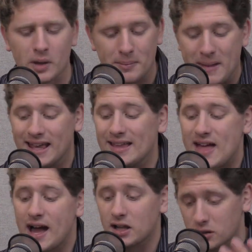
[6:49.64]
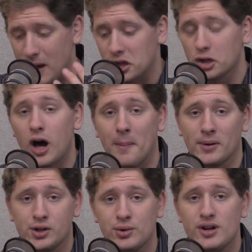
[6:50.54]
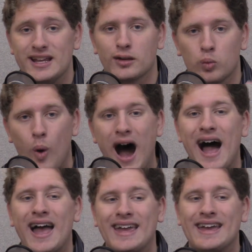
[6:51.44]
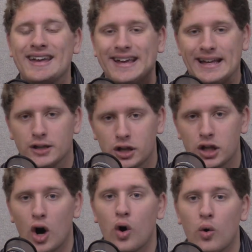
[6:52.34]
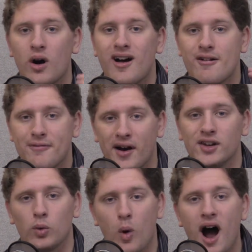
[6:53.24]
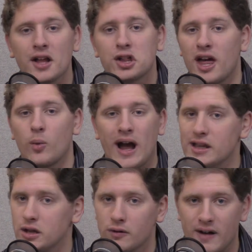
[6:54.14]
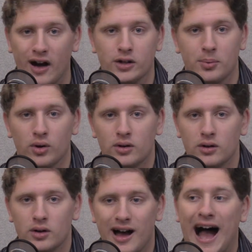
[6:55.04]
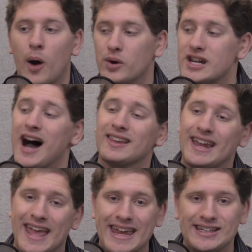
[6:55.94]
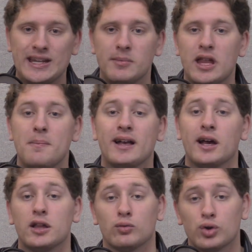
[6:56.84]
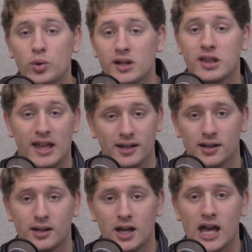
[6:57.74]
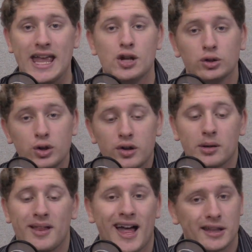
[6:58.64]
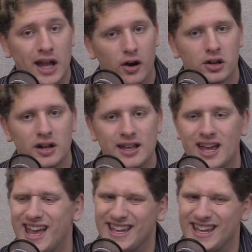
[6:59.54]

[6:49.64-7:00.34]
Making that a special opportunity is why it's so fun to watch and why it's so valuable. I would not let eight teams in because it ruins it. You lose some of that scarcity.